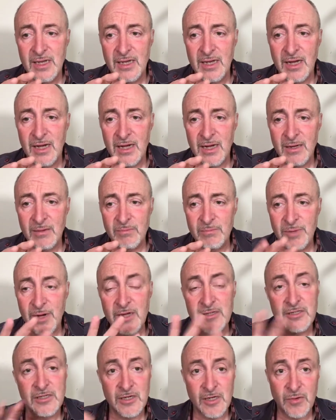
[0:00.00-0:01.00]

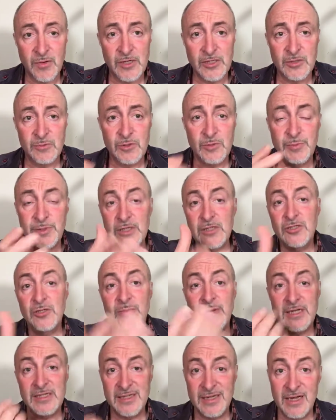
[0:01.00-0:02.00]
parts integration, which brings you
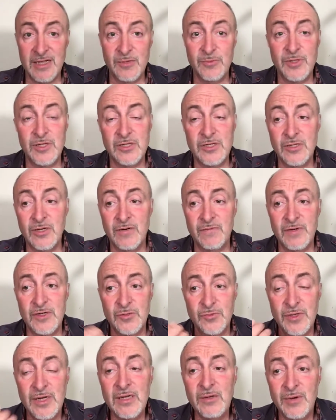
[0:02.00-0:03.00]
back together with yourself. And it's
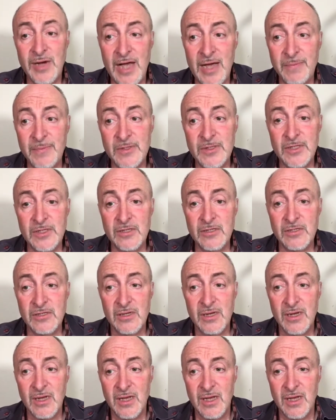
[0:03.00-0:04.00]
really what happens is
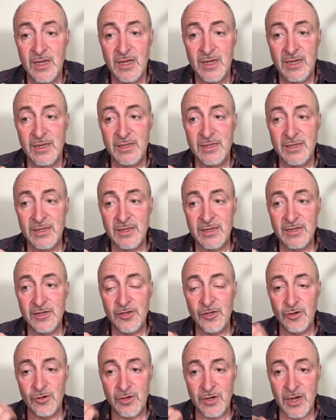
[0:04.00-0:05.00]

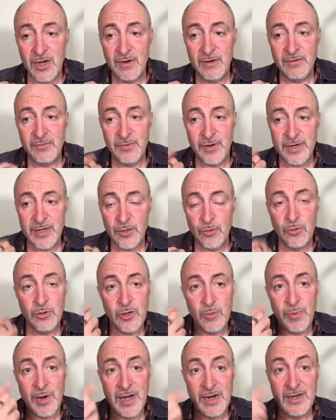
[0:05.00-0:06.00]
you're running an
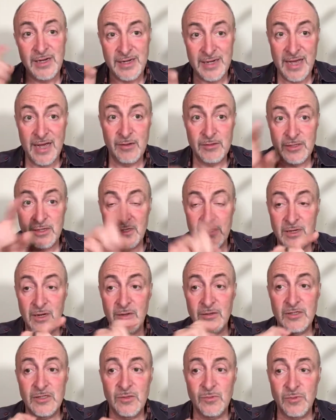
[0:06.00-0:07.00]
autopilot now as an
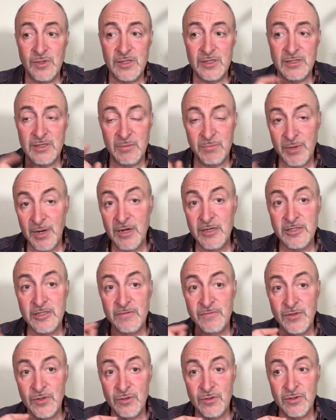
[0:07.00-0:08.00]
adult with some parts
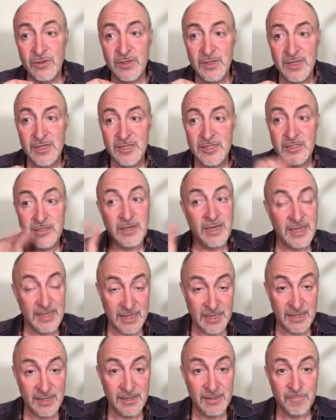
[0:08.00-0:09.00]
of your
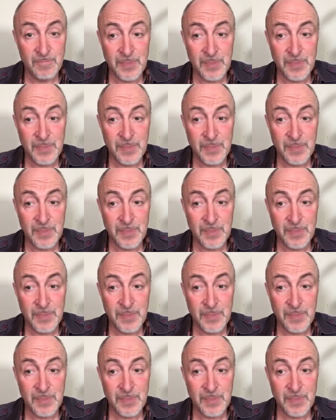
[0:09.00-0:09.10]
psyche